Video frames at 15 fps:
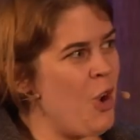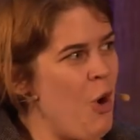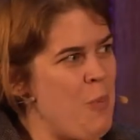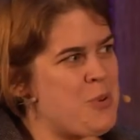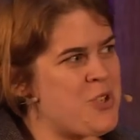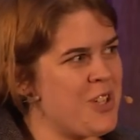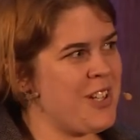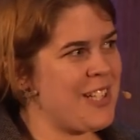an
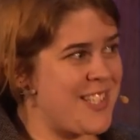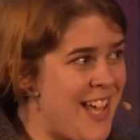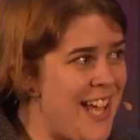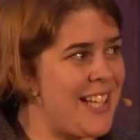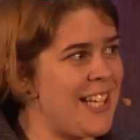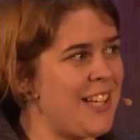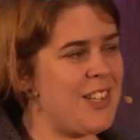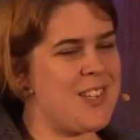option,
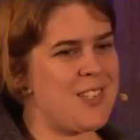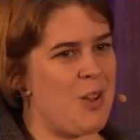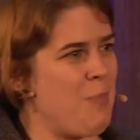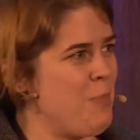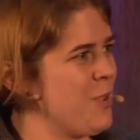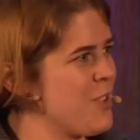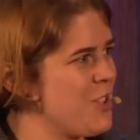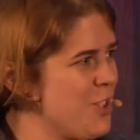sadly, that is
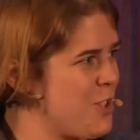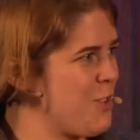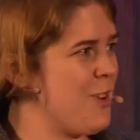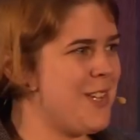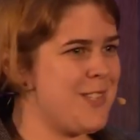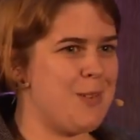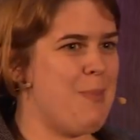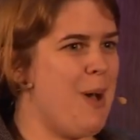open to
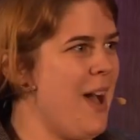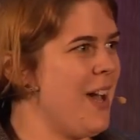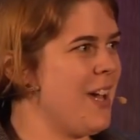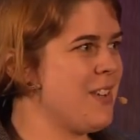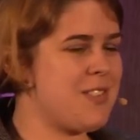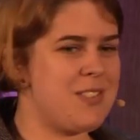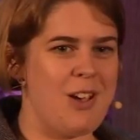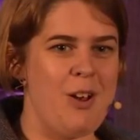Theresa May.
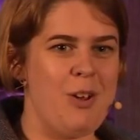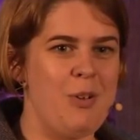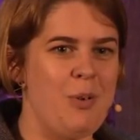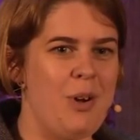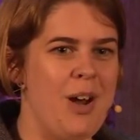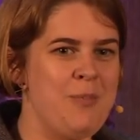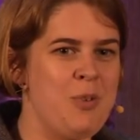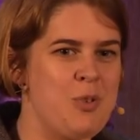So
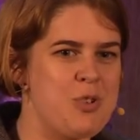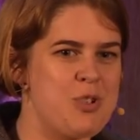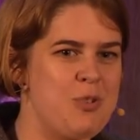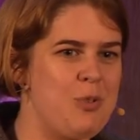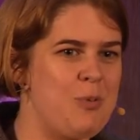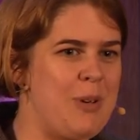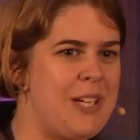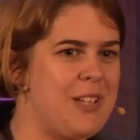I'm not
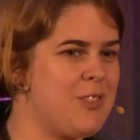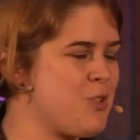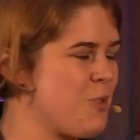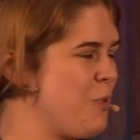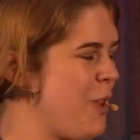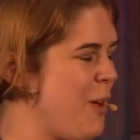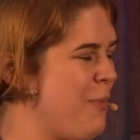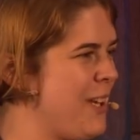sure we can
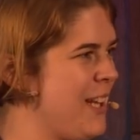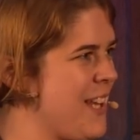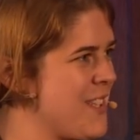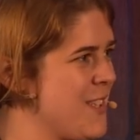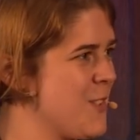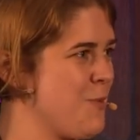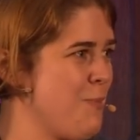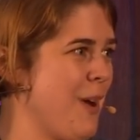draw that many
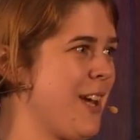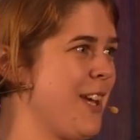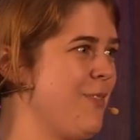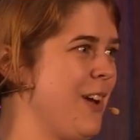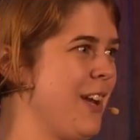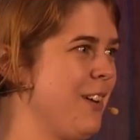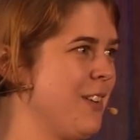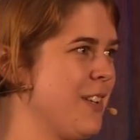lessons from
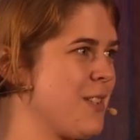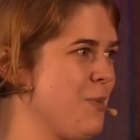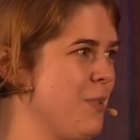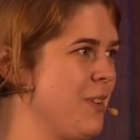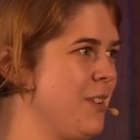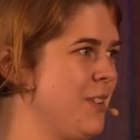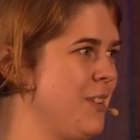Machiavelli on this one.